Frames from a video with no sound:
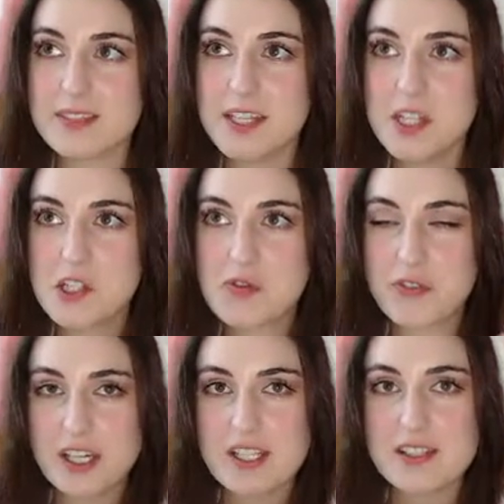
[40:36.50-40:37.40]
each
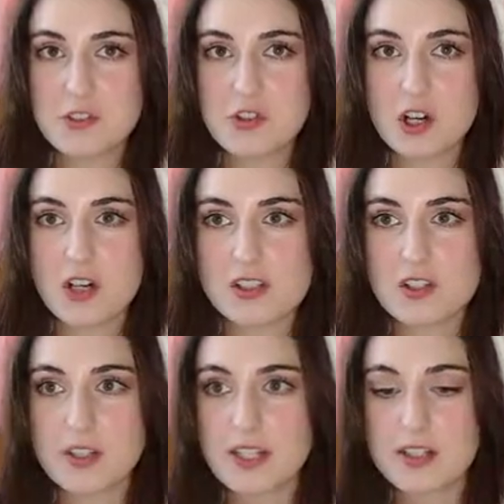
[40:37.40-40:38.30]
face he draws,
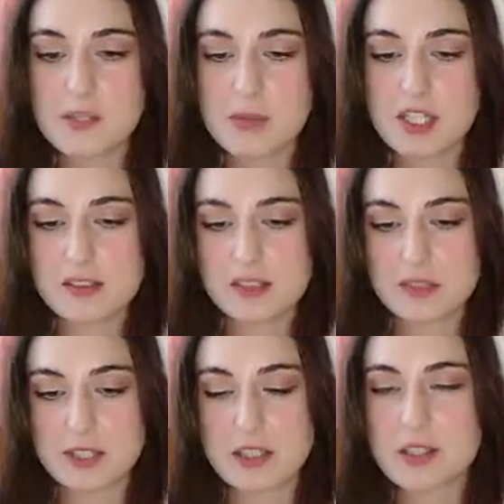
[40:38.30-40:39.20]
you can immediately
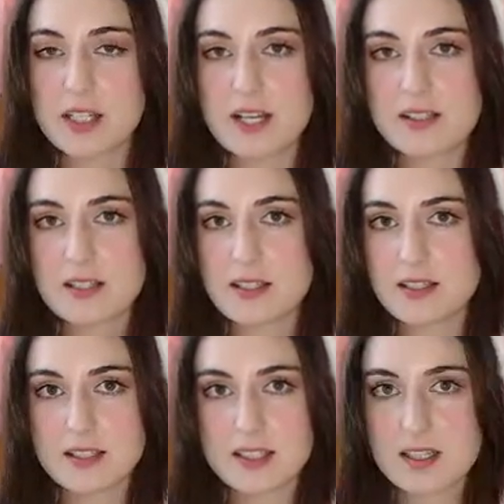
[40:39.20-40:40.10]
recognize it.
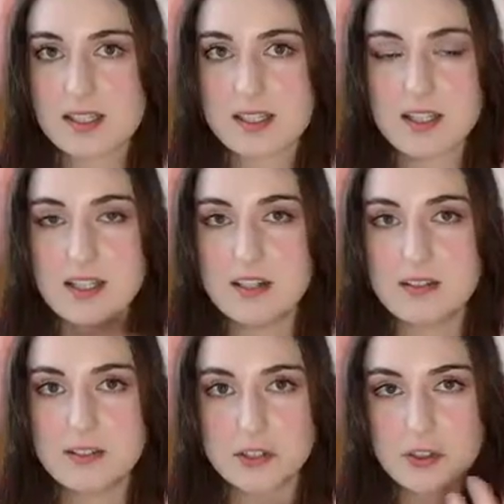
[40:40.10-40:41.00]
It's
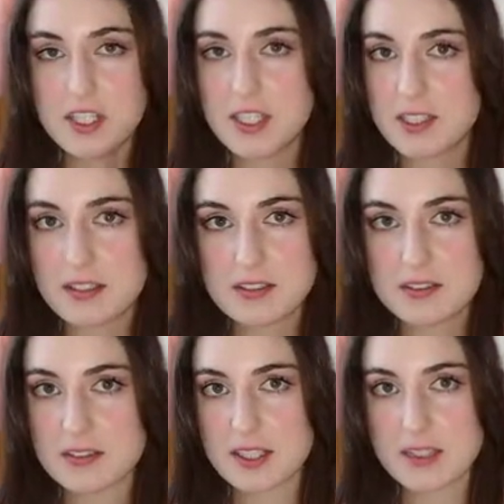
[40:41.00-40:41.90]
unique,
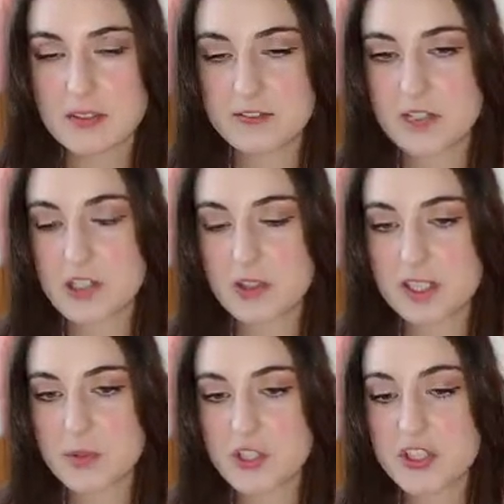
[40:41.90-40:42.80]
like the facial
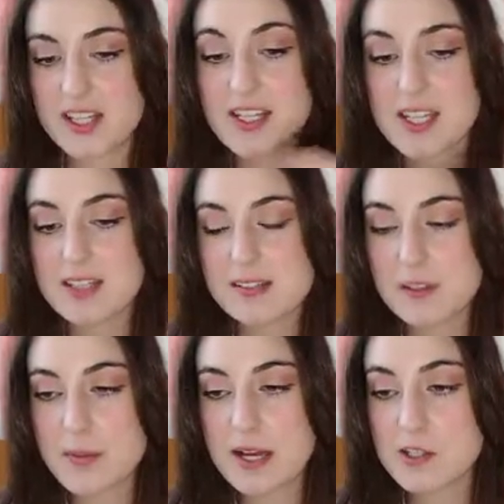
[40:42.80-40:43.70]
expressions, and he
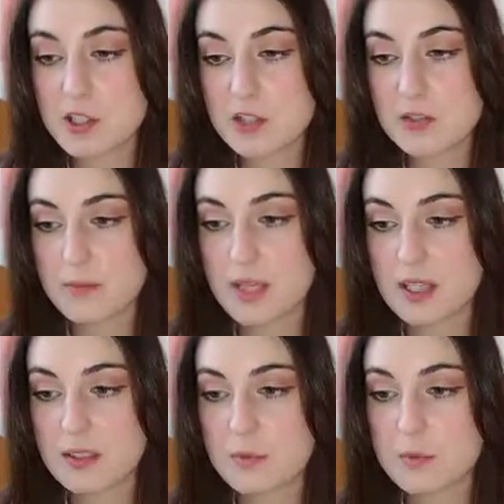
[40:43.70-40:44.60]
still manages to
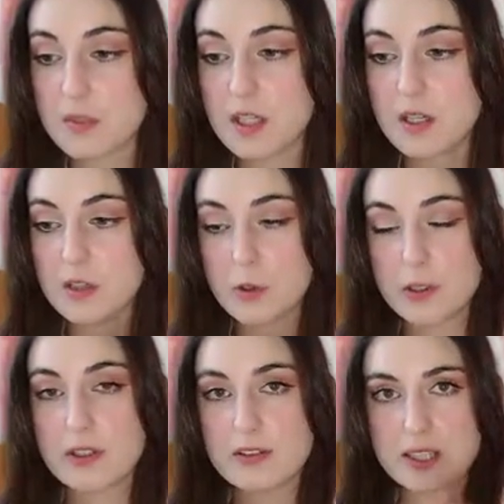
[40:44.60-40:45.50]
make them
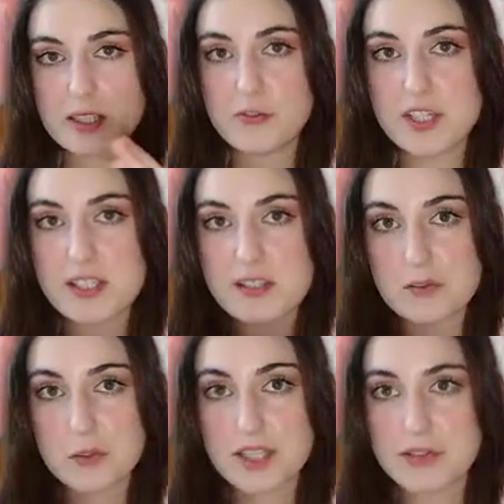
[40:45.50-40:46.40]
look like the faces
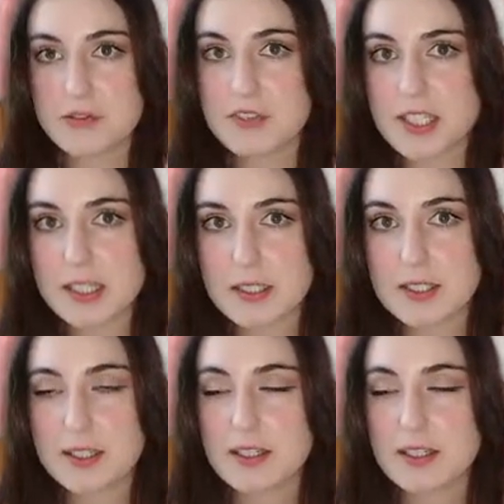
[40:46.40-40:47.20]
look ethnic,